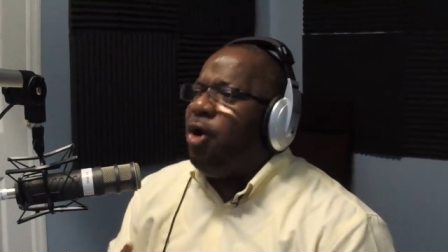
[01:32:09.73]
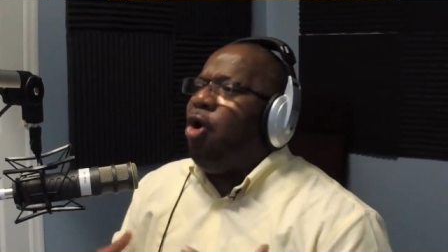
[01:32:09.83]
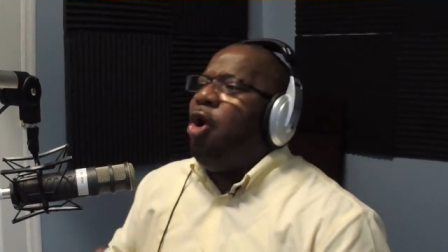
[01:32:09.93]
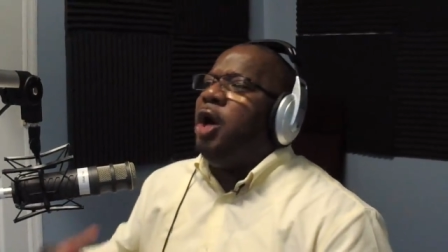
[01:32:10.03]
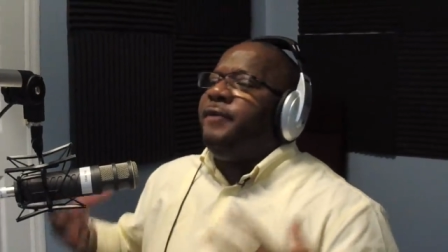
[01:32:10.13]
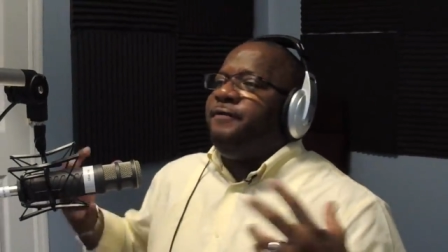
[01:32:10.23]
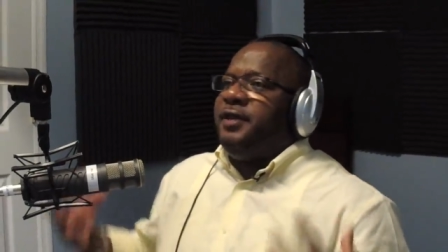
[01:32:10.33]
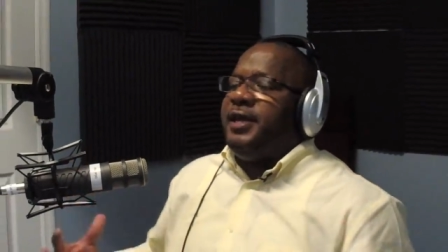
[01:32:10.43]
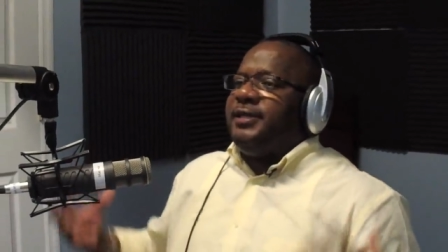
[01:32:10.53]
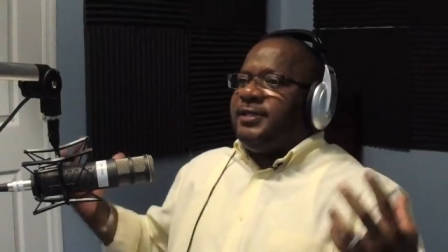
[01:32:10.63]
All of
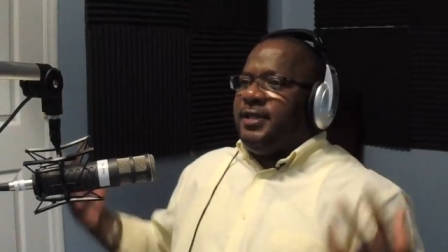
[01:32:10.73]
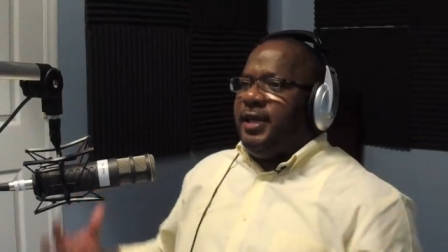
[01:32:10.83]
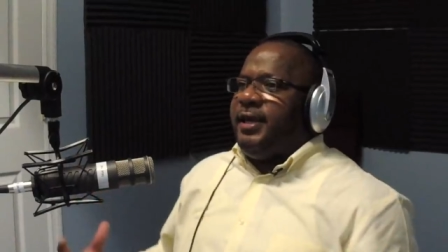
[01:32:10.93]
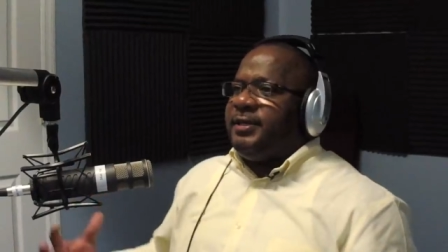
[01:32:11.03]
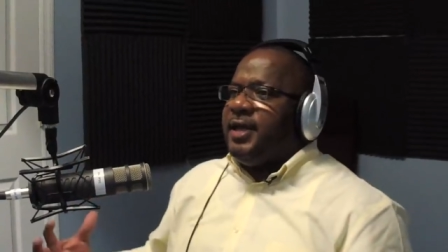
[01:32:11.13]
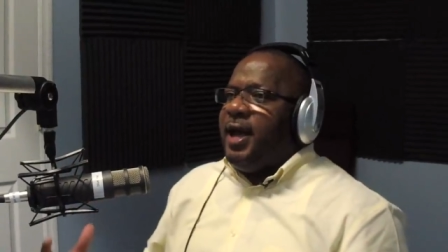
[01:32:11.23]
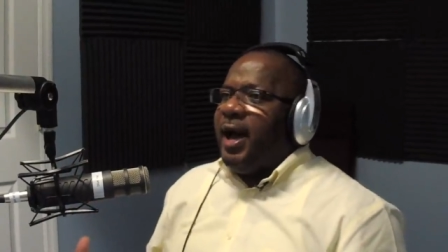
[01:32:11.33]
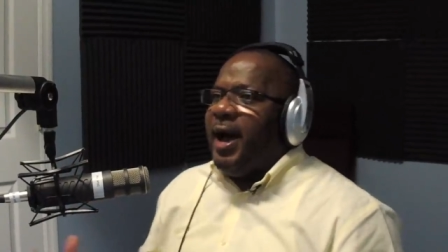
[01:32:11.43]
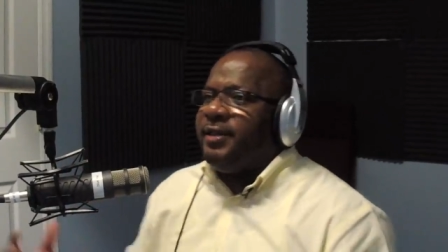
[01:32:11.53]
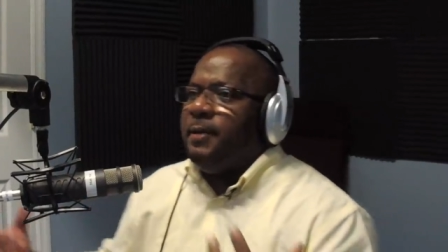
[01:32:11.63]
these things
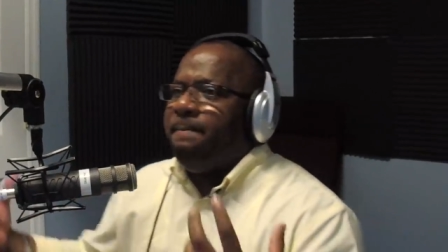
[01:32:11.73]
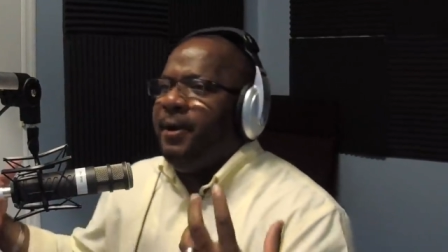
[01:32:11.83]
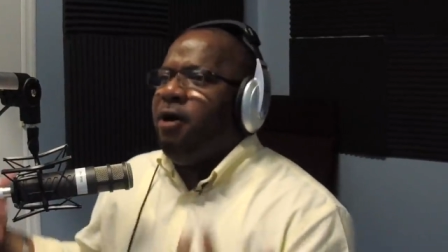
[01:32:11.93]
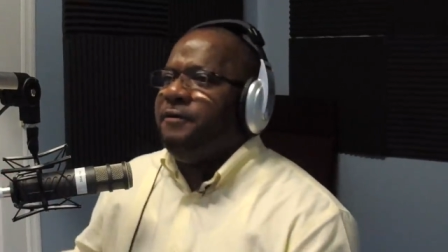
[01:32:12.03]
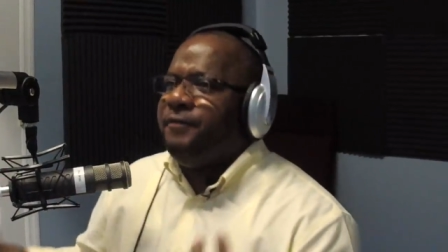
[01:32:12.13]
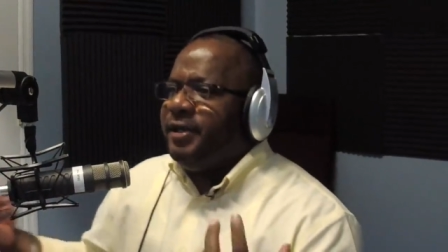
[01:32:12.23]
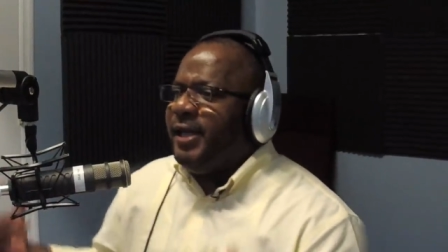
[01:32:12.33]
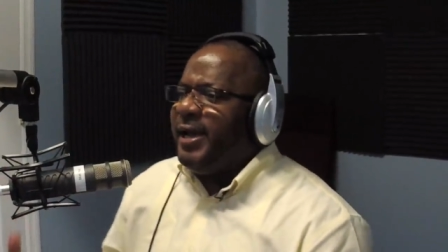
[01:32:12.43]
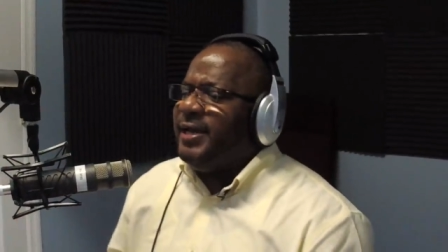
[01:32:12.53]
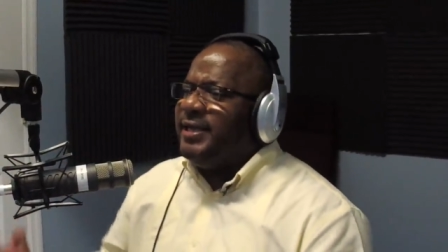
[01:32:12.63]
are the paraphernalia,